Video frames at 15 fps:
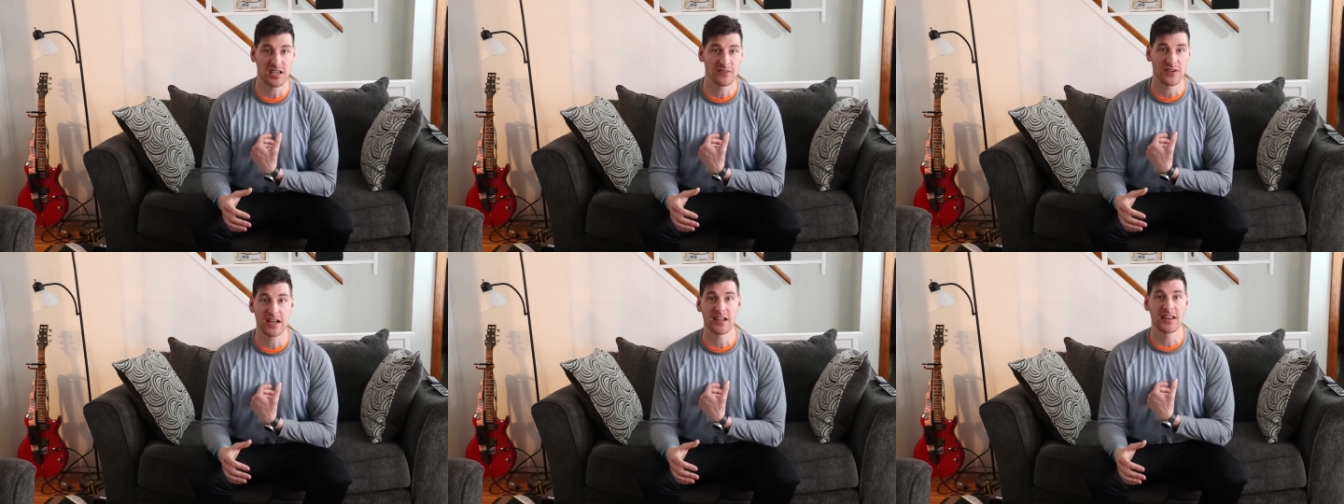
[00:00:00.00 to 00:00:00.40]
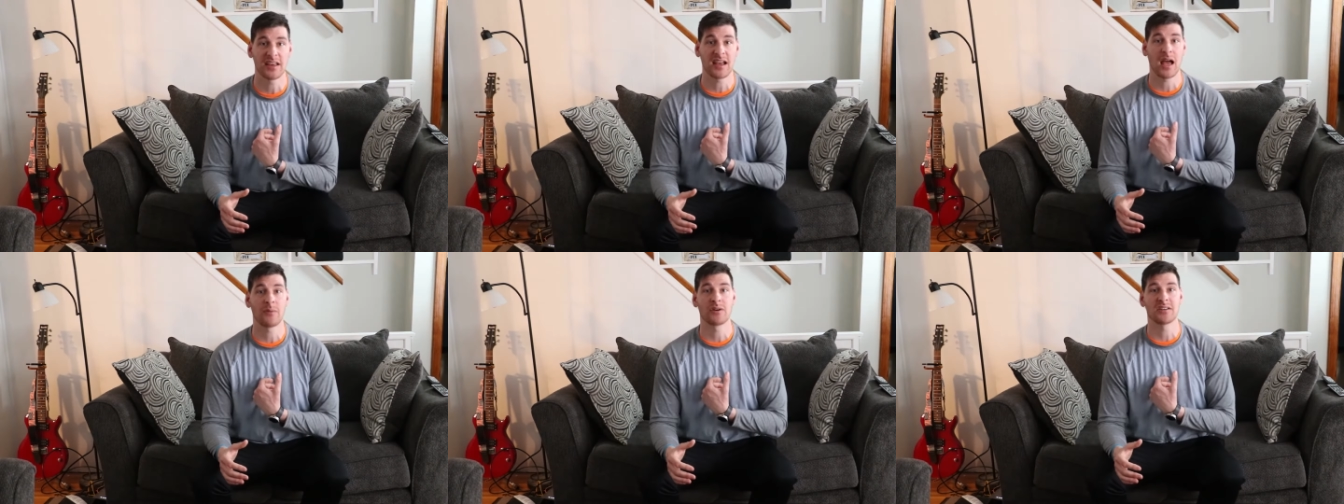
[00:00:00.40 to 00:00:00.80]
If
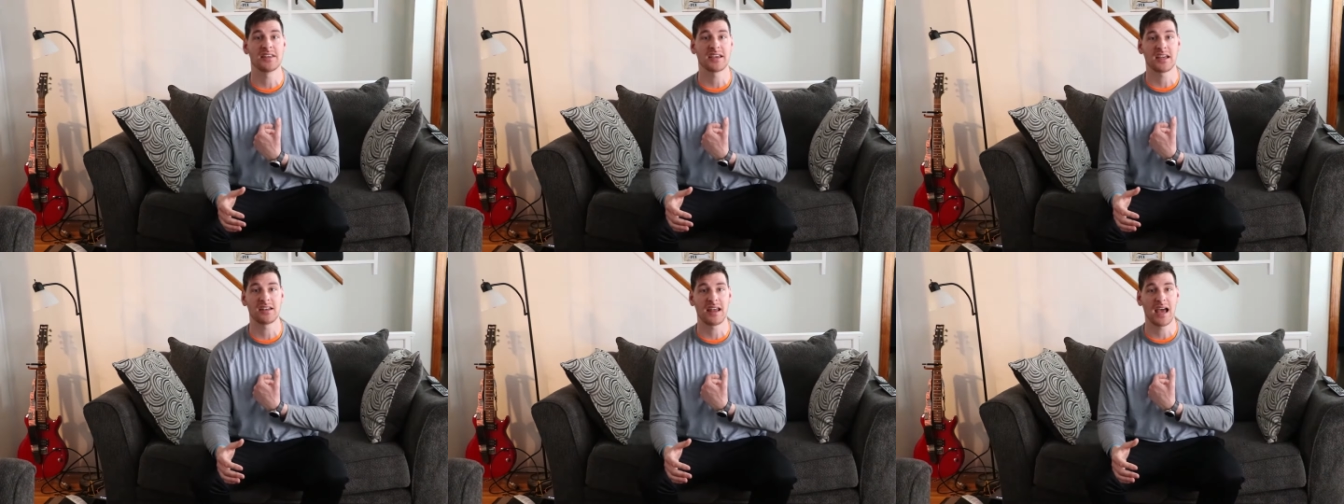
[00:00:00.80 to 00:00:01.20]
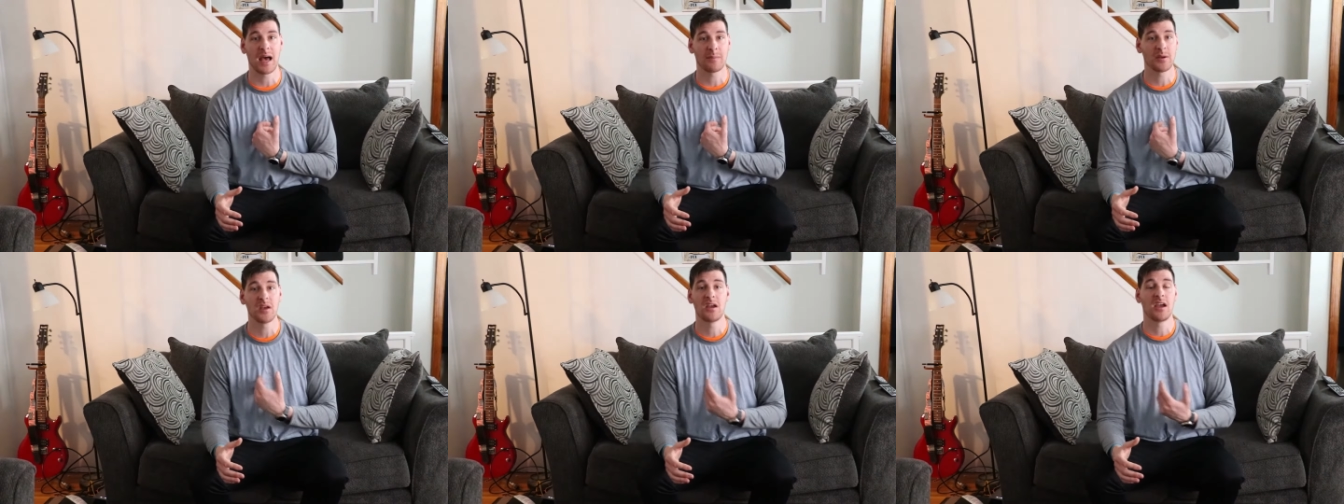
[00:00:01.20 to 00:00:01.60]
anything, I want to take a
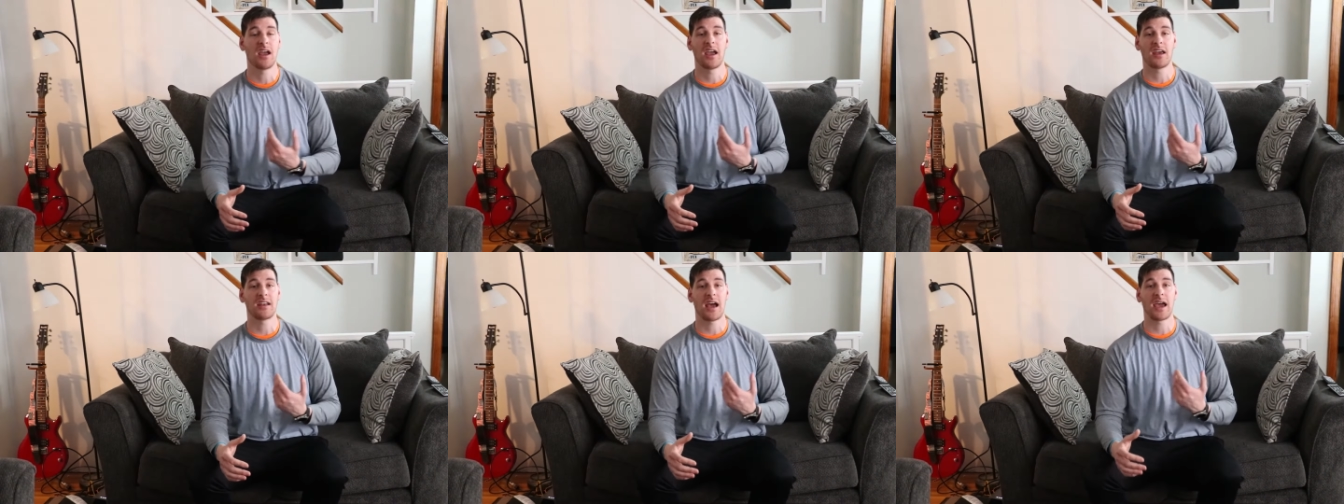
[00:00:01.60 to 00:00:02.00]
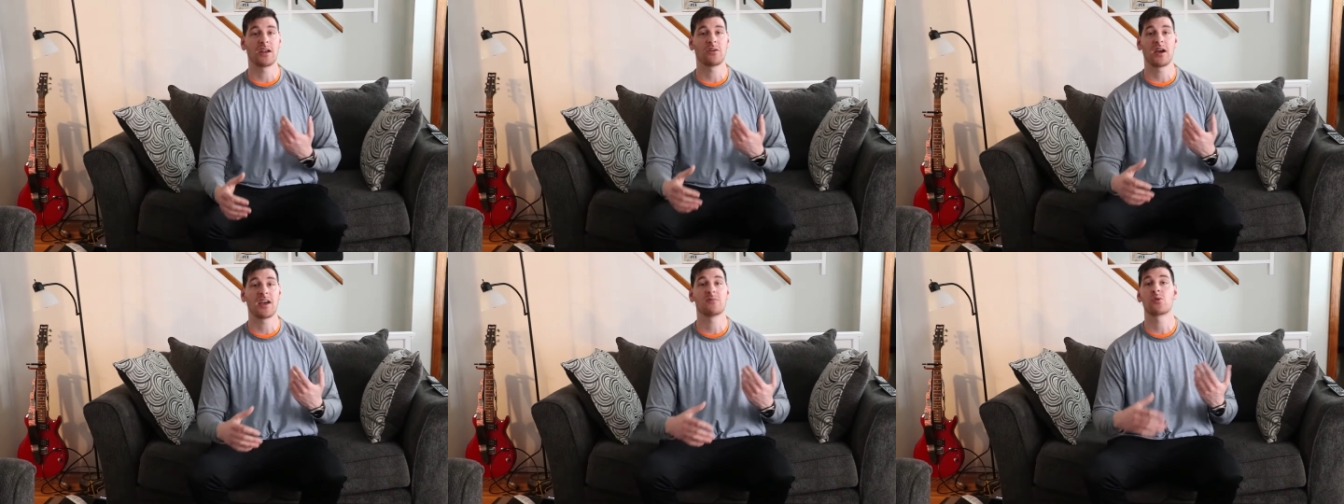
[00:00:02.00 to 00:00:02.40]
nap and I
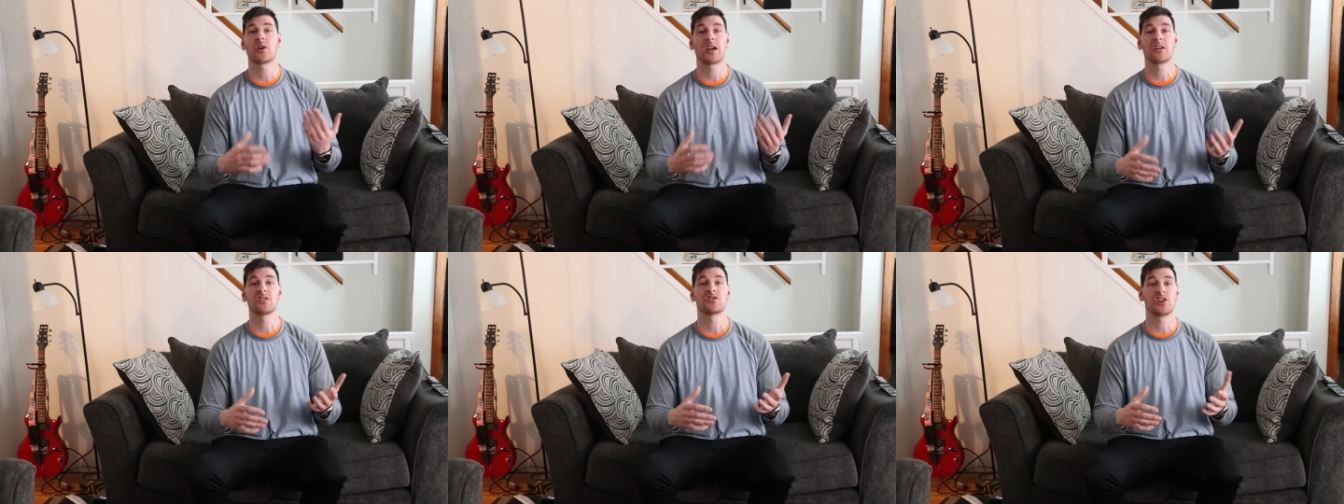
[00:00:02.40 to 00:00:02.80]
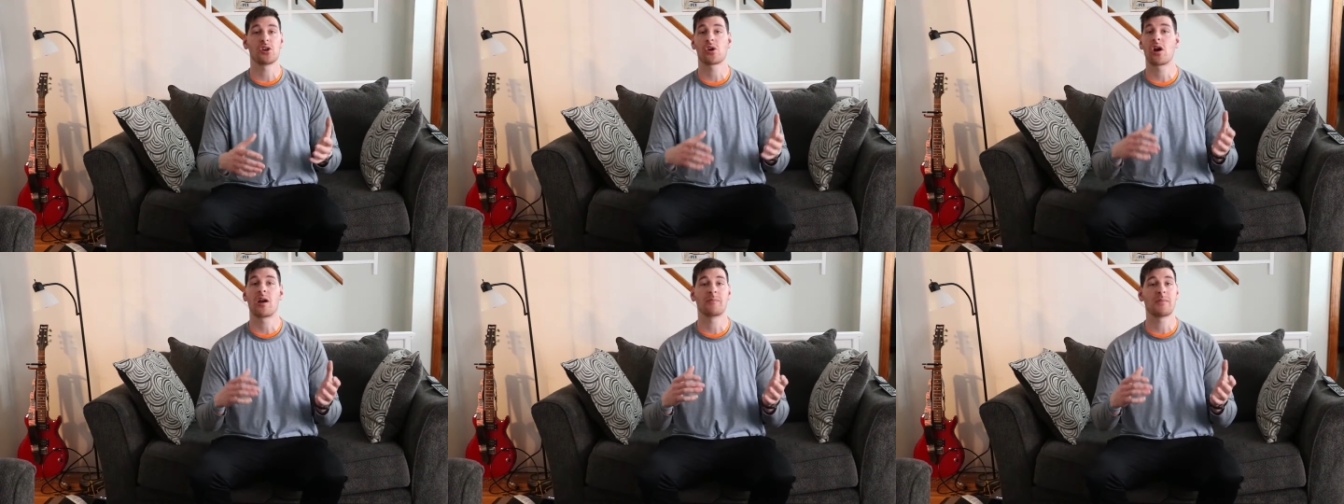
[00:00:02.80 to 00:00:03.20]
don't have more energy
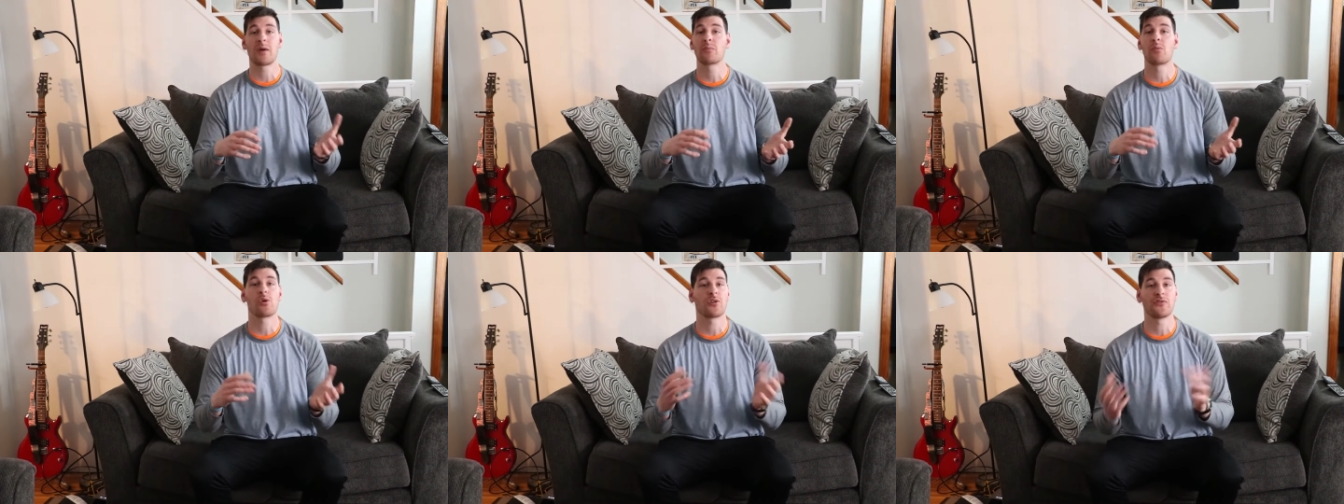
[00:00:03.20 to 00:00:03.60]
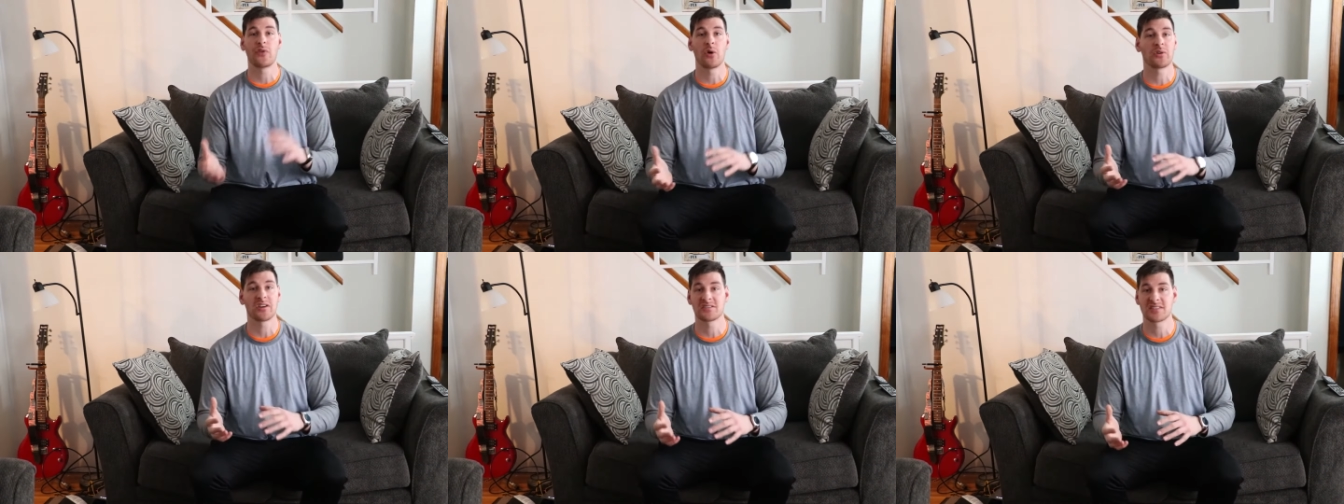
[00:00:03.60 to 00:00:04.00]
or I'm not more
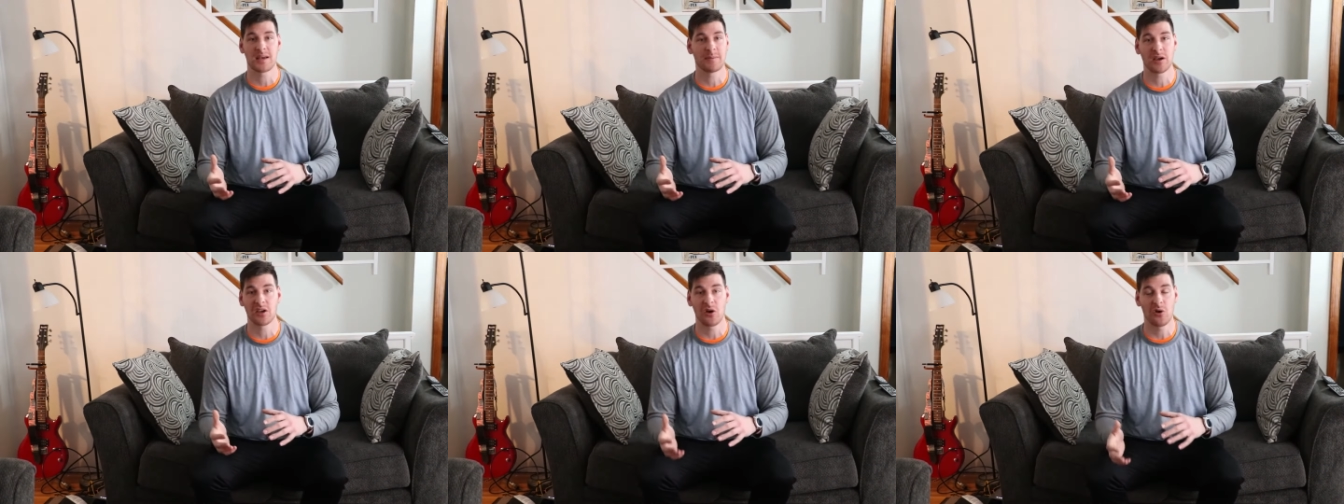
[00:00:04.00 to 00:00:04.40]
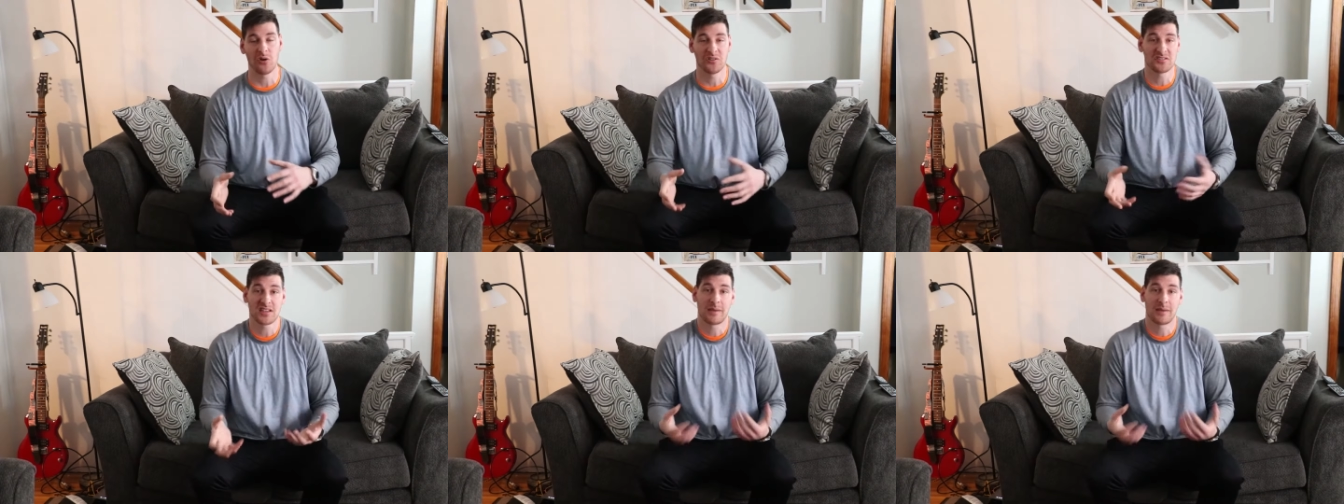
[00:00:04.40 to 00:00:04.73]
focused on my goals.